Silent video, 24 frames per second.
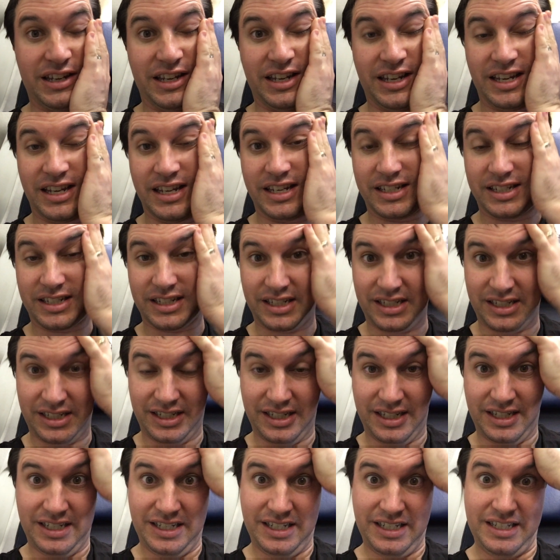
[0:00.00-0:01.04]
It
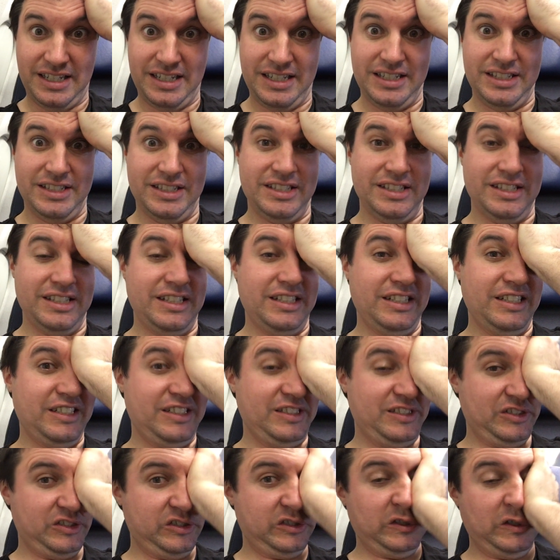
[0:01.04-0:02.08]
is
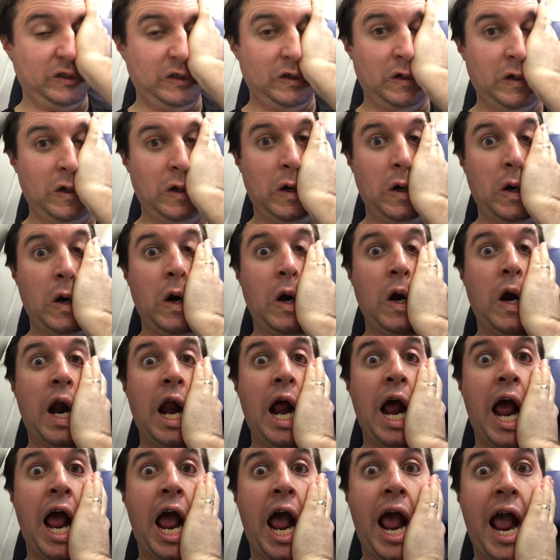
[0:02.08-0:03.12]

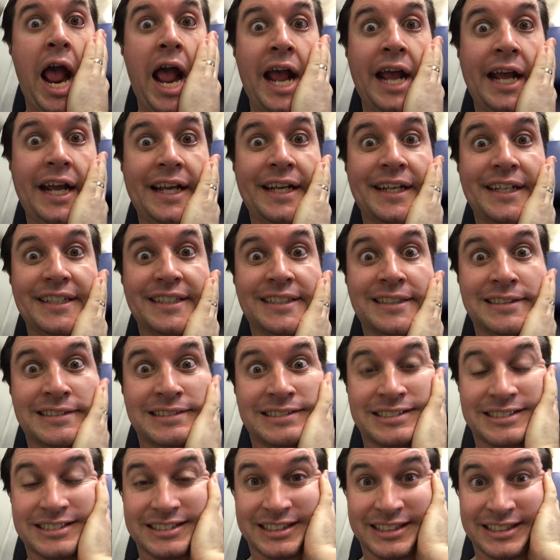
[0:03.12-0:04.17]

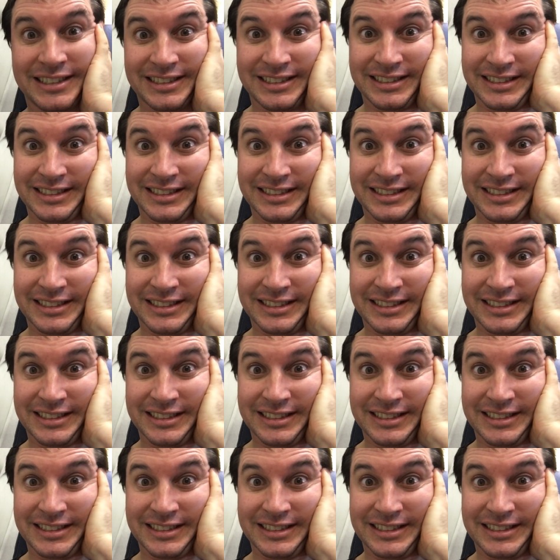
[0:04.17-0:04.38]
crazy.